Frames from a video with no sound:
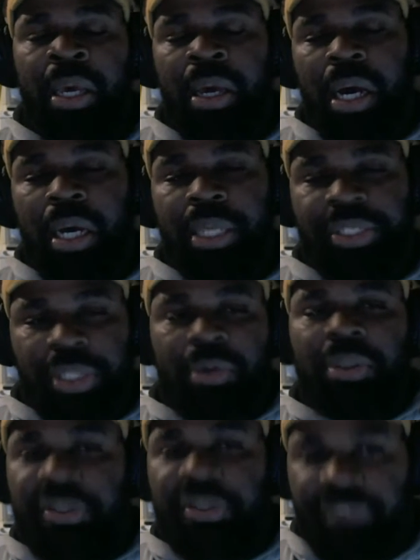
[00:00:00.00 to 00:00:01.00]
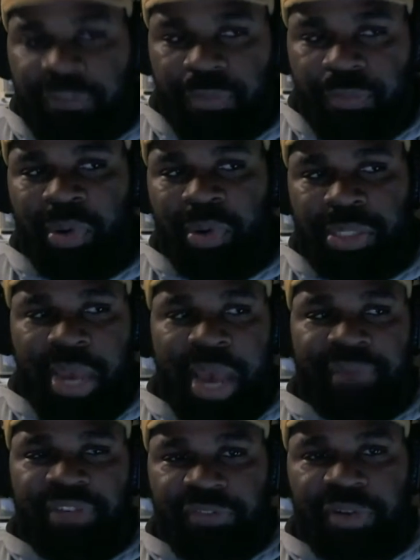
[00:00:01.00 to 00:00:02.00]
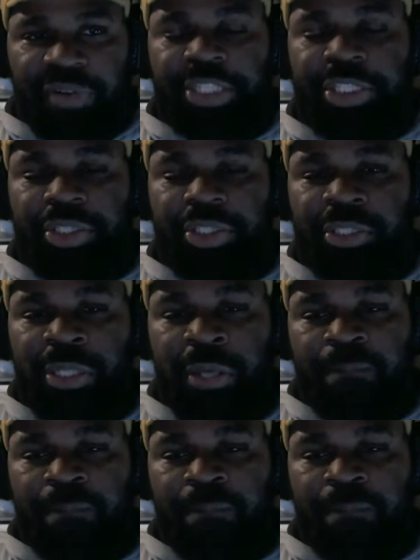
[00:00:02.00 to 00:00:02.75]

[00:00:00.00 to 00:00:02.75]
It's a little different for boys. We have different issues.